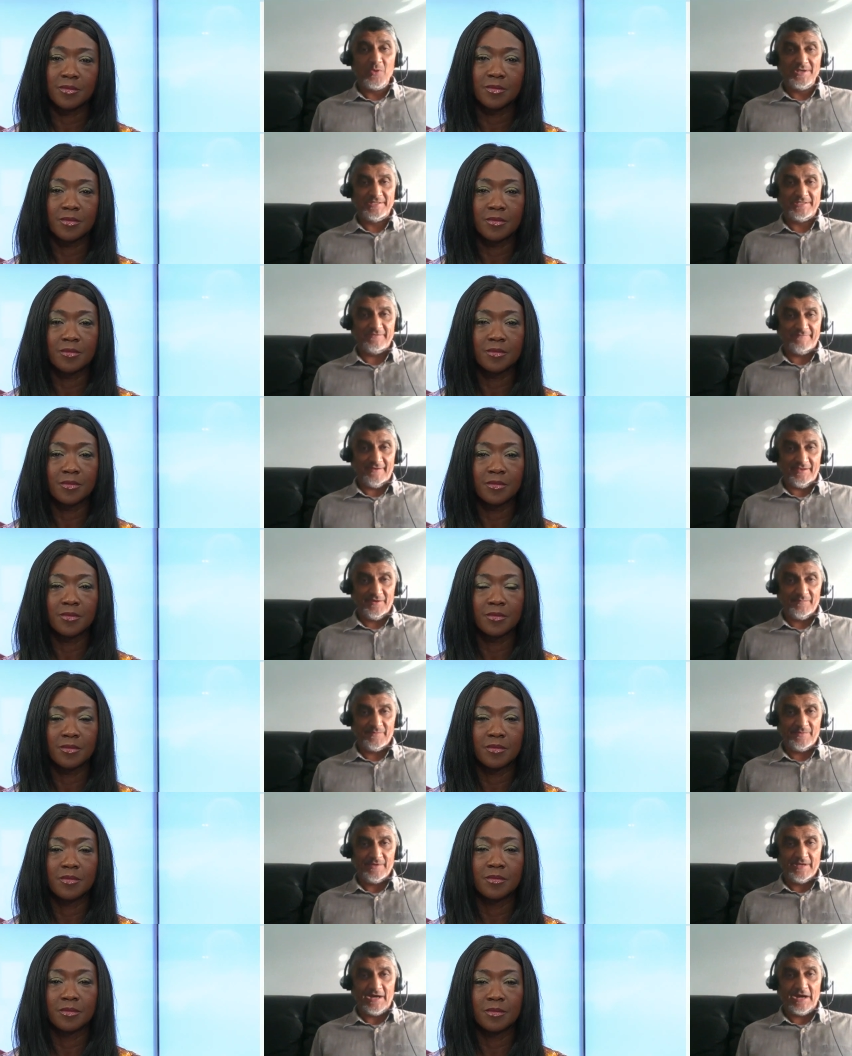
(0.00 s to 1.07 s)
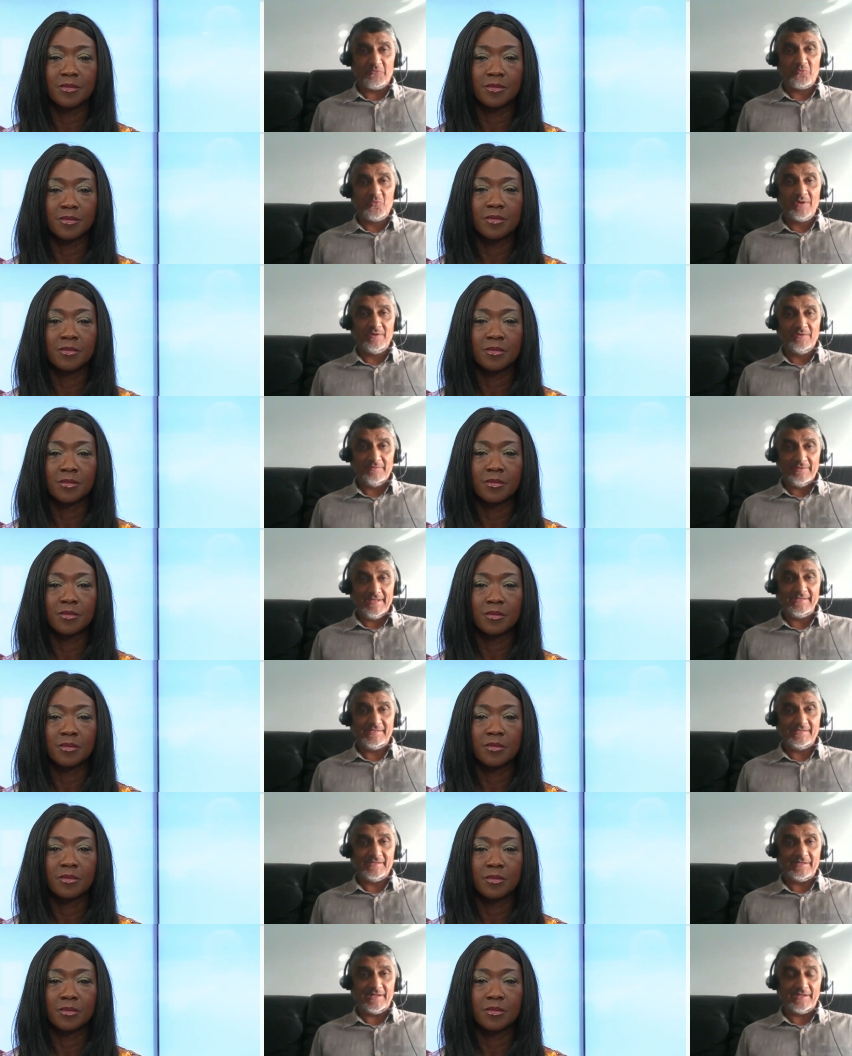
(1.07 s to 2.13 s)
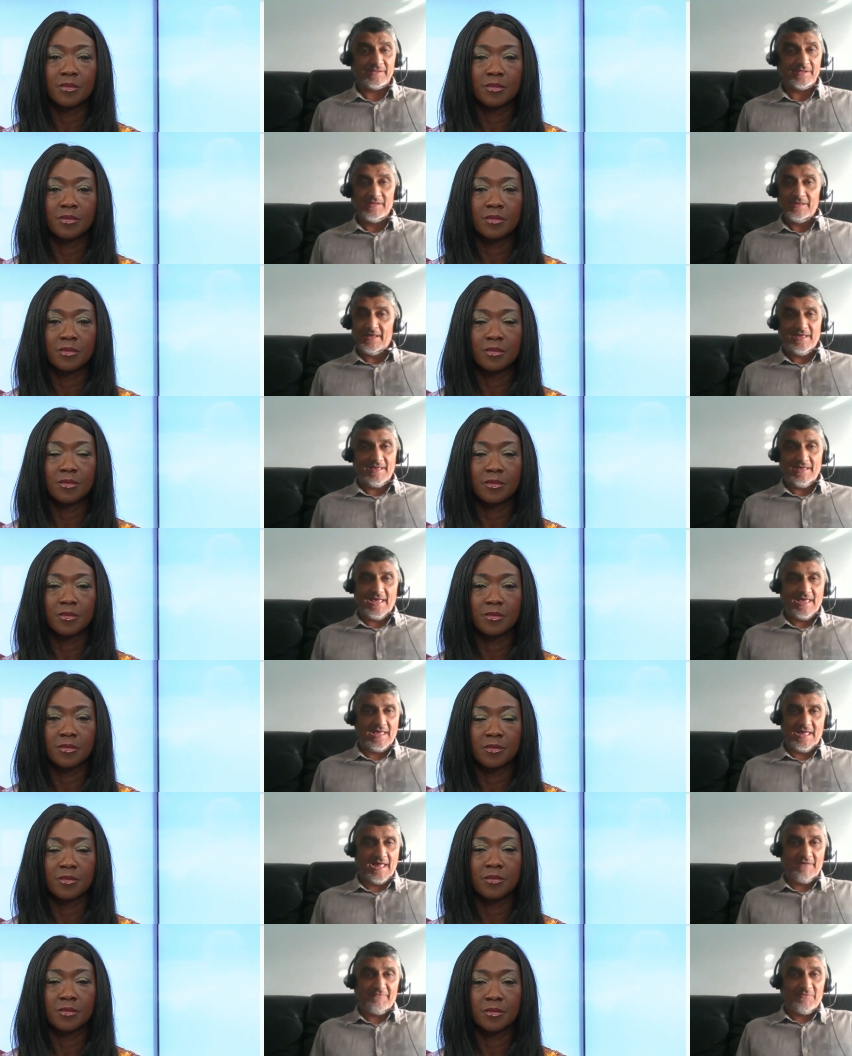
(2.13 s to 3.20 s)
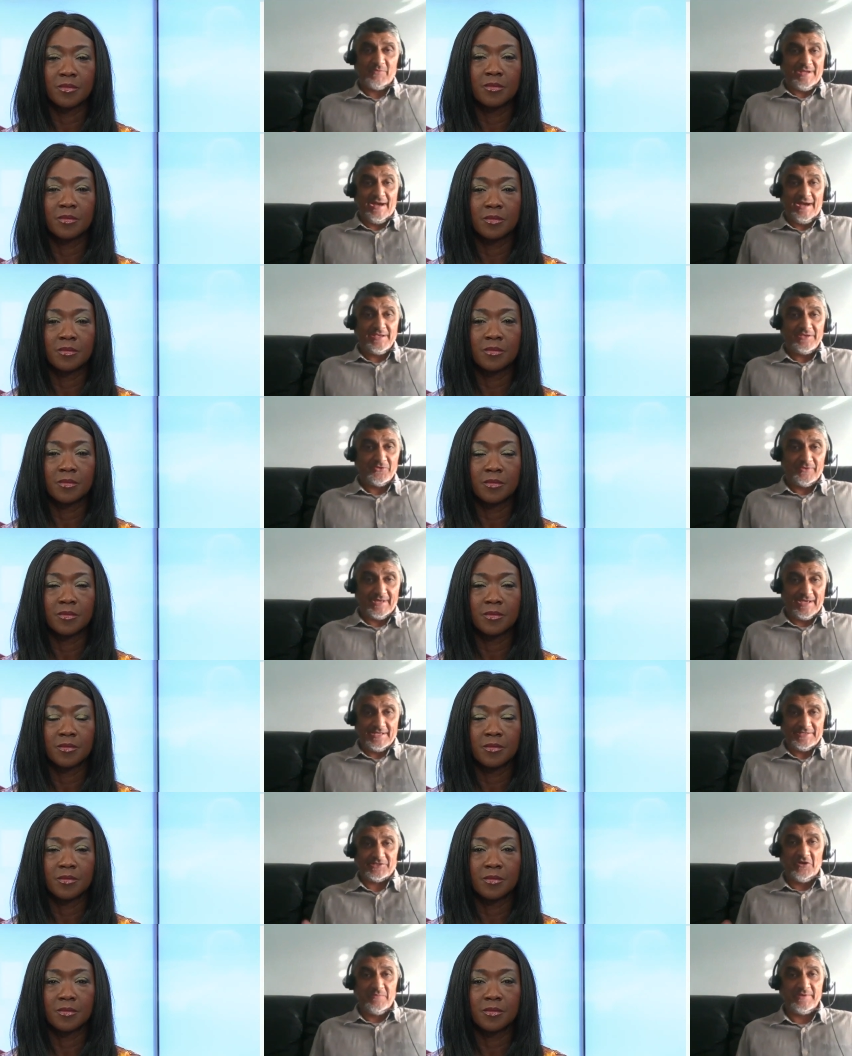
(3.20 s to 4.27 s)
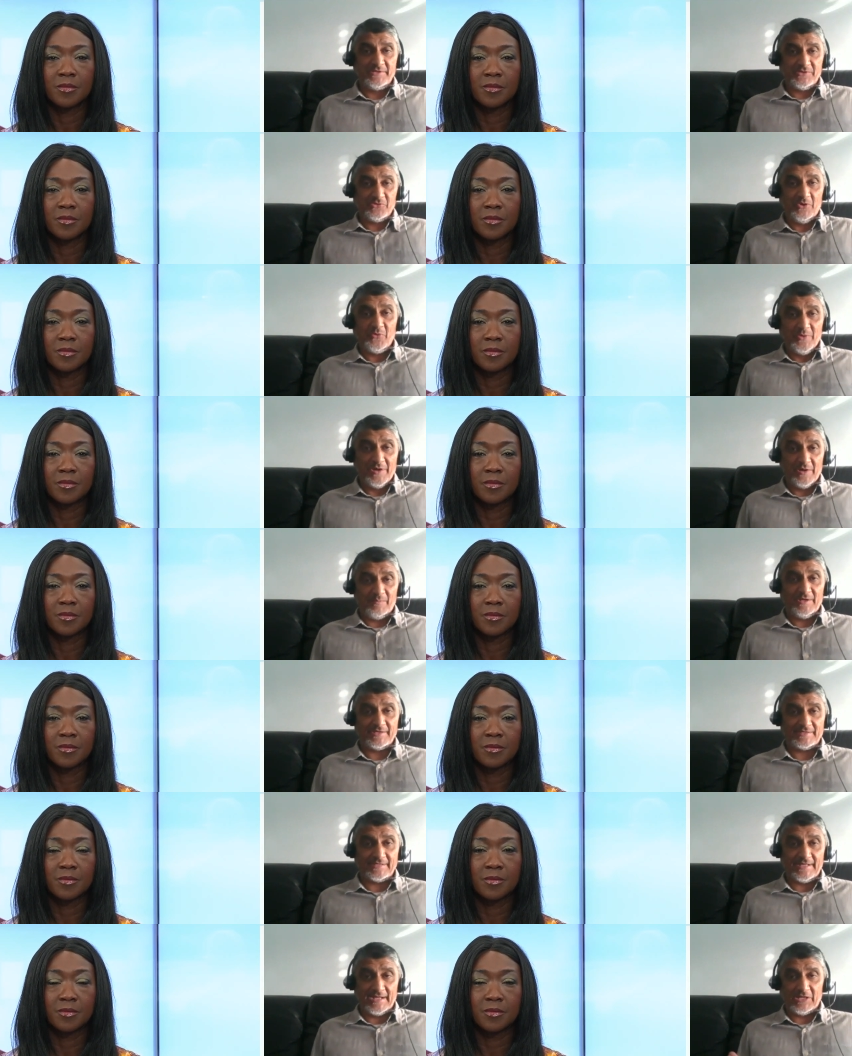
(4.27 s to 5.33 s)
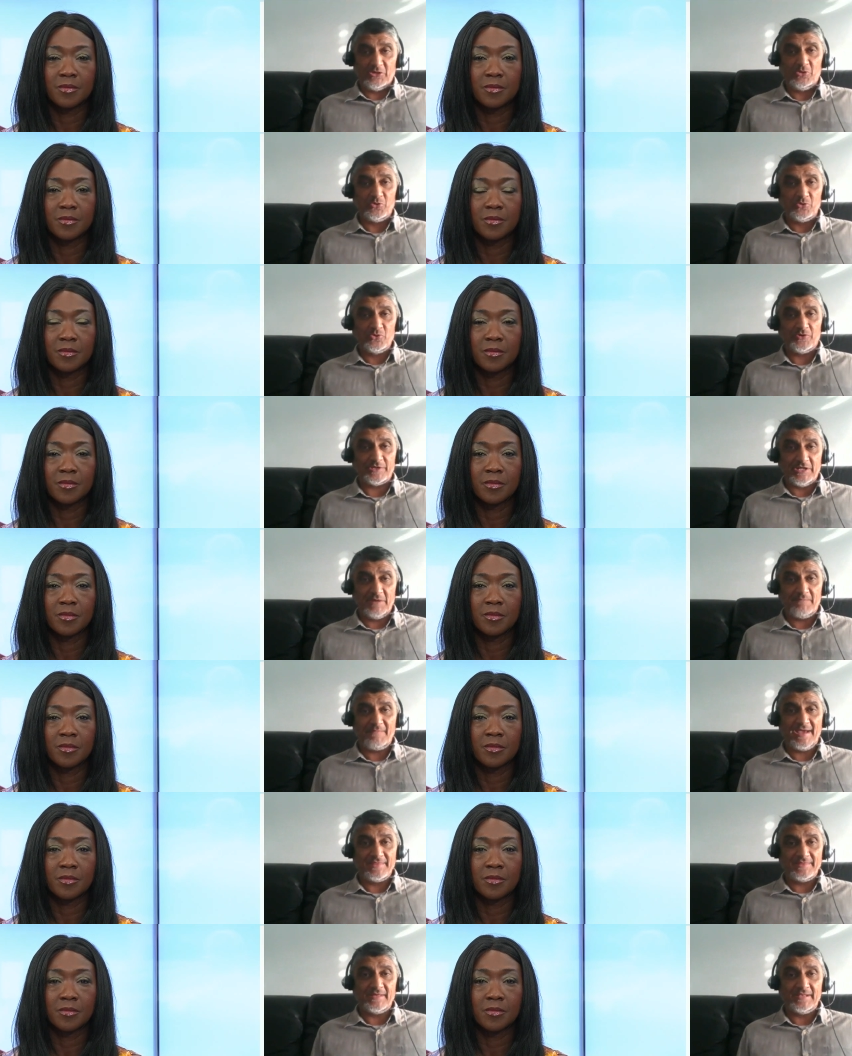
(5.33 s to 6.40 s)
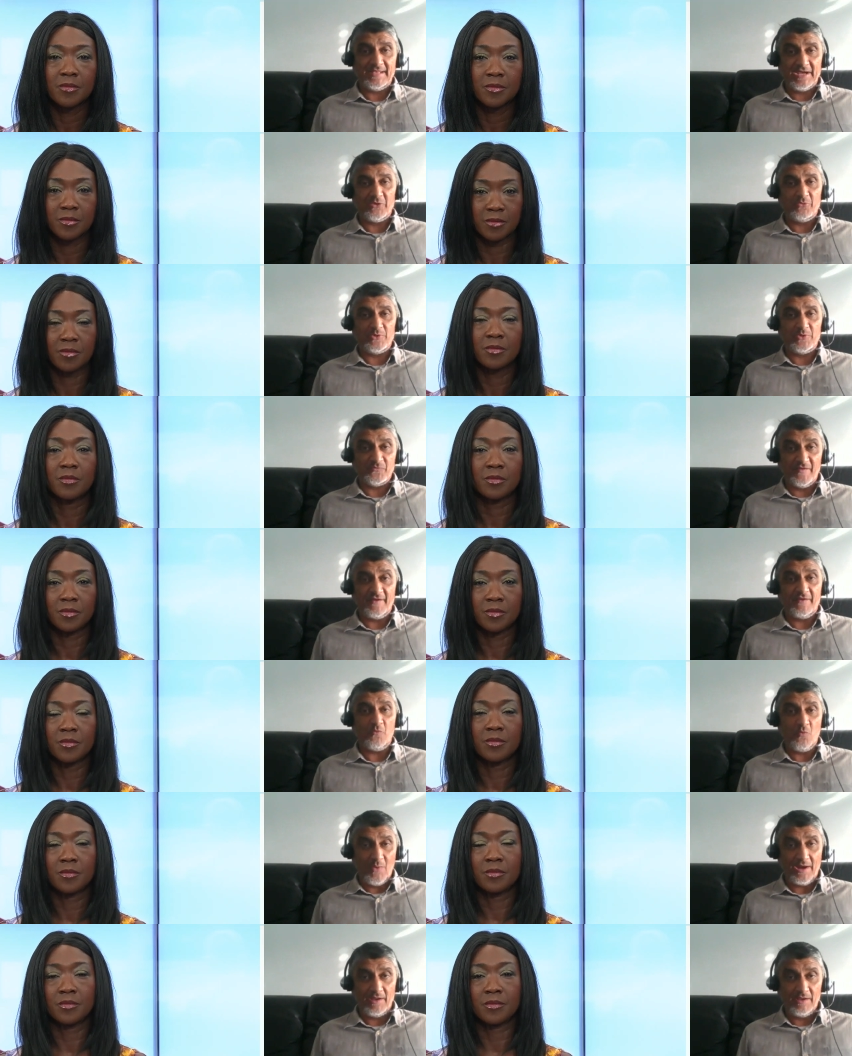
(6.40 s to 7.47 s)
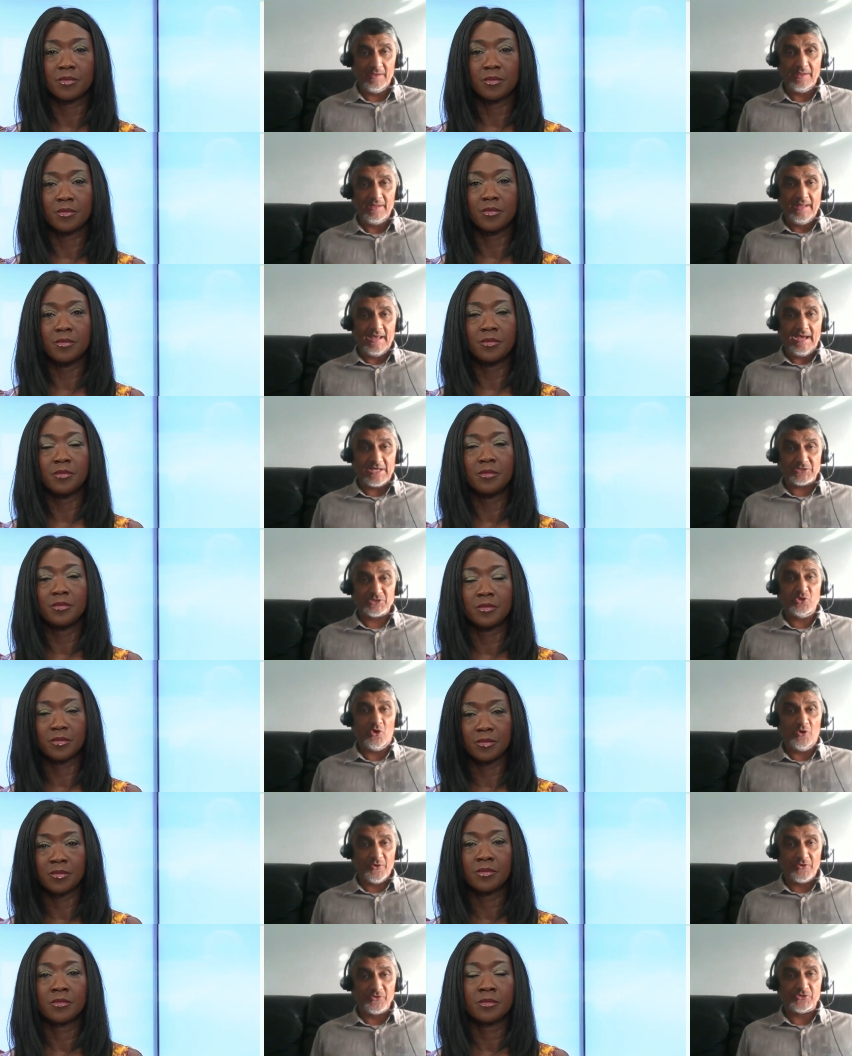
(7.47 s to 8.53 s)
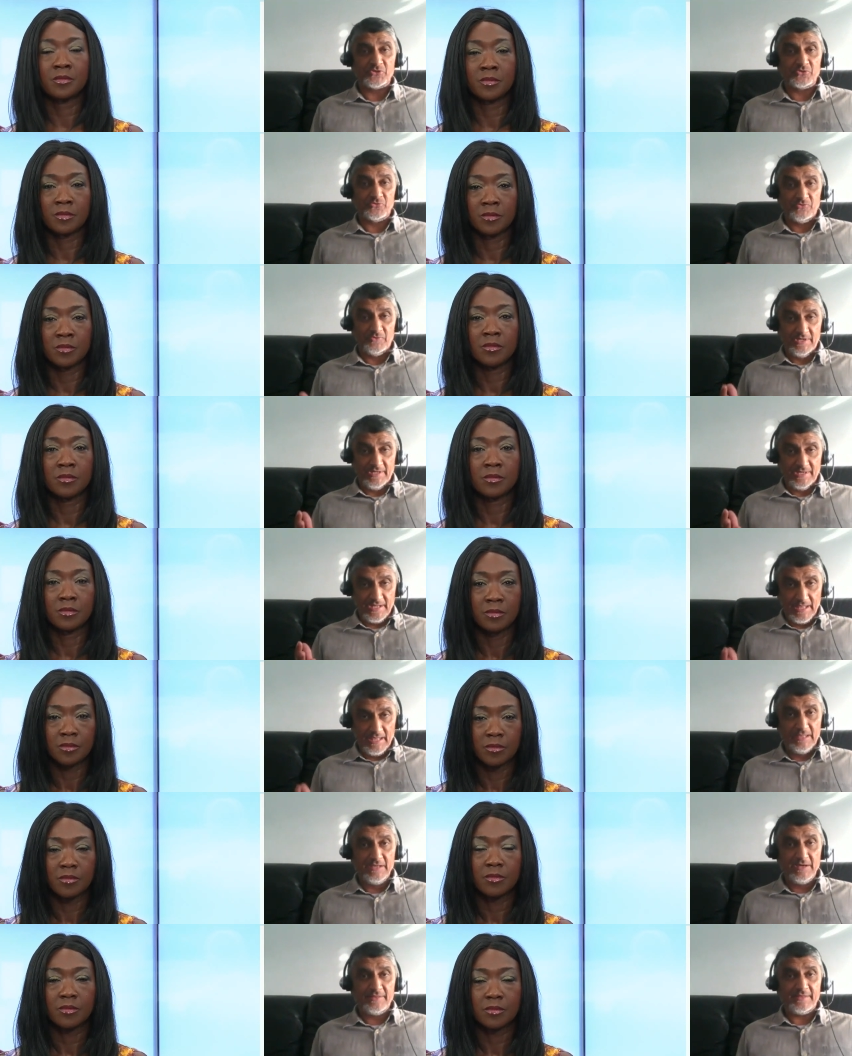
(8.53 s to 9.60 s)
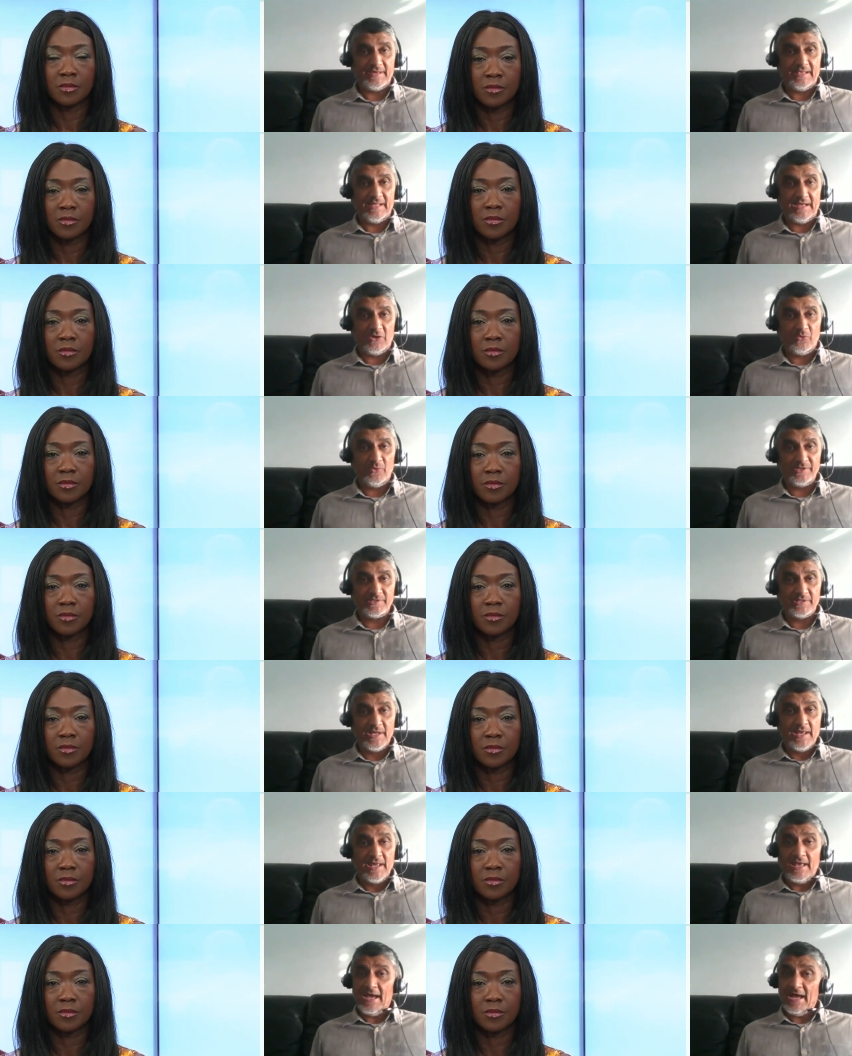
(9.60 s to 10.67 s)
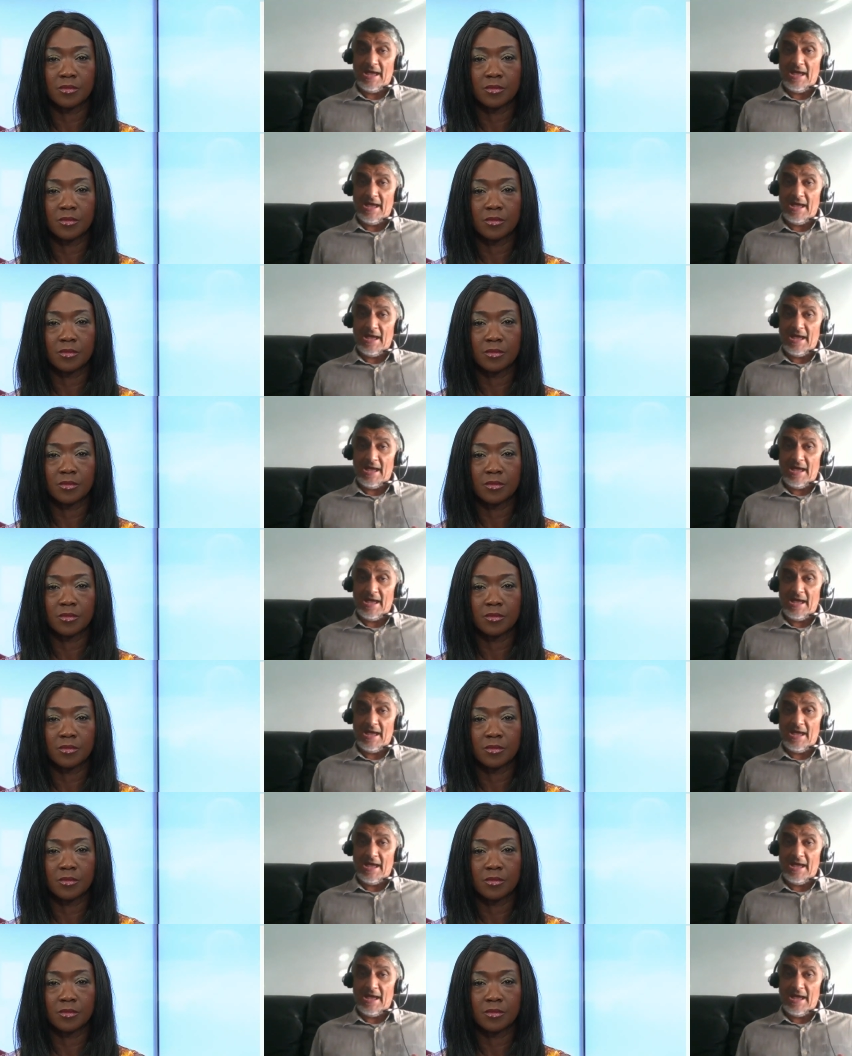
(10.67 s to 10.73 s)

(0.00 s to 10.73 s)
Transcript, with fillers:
Speaker 1: will develop, and will integrate. Everybody I know that has come into a workplace that could not command the language very well has gone on to learn that language